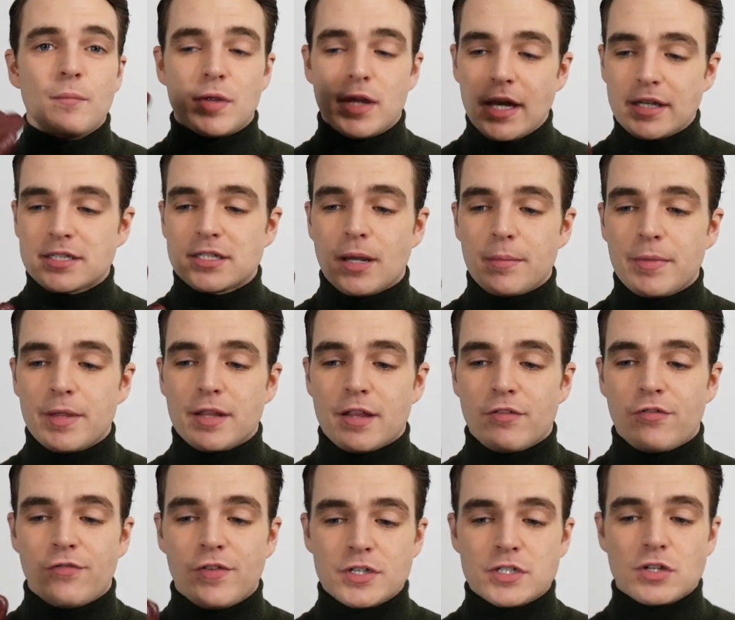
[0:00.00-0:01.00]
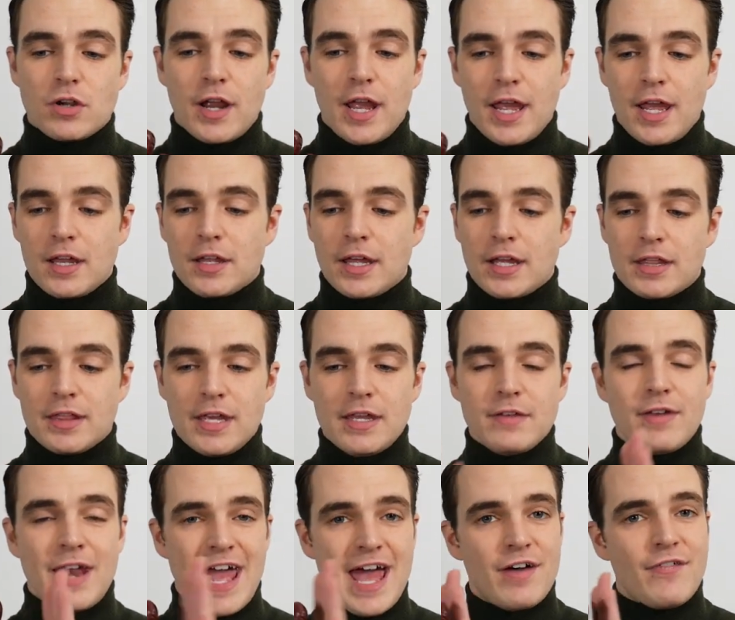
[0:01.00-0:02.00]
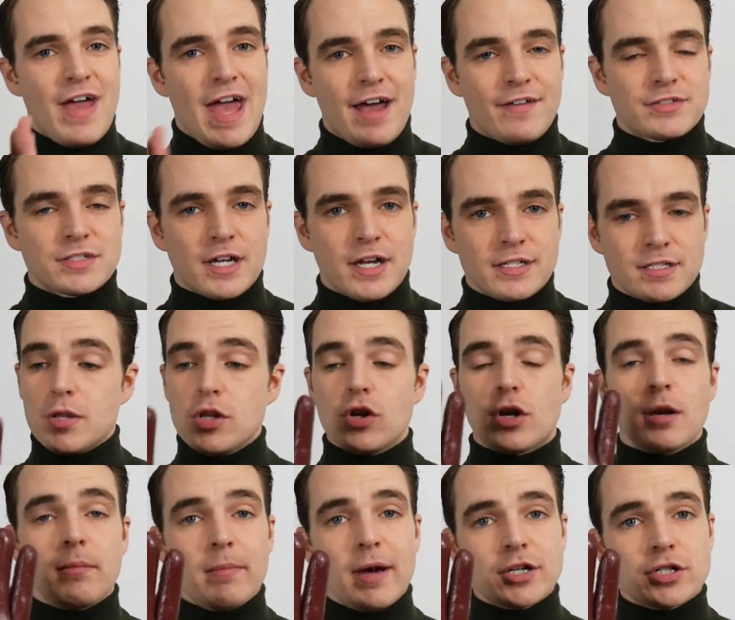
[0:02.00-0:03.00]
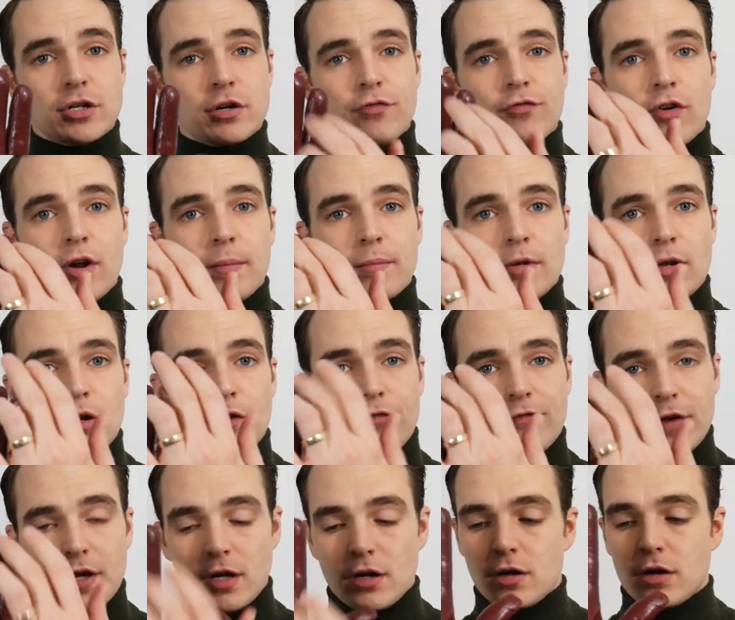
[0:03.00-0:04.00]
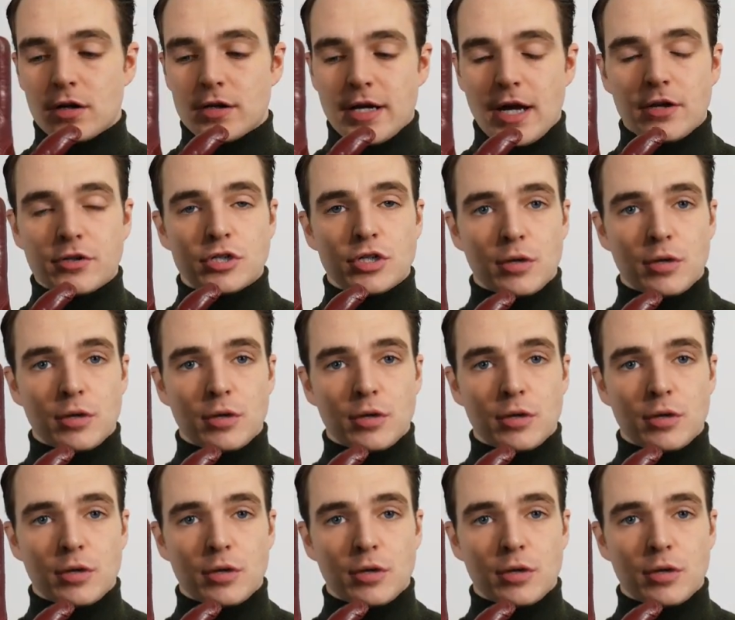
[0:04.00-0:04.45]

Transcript: Get something that fits your hand, like they even have half size, but you can measure from your finger down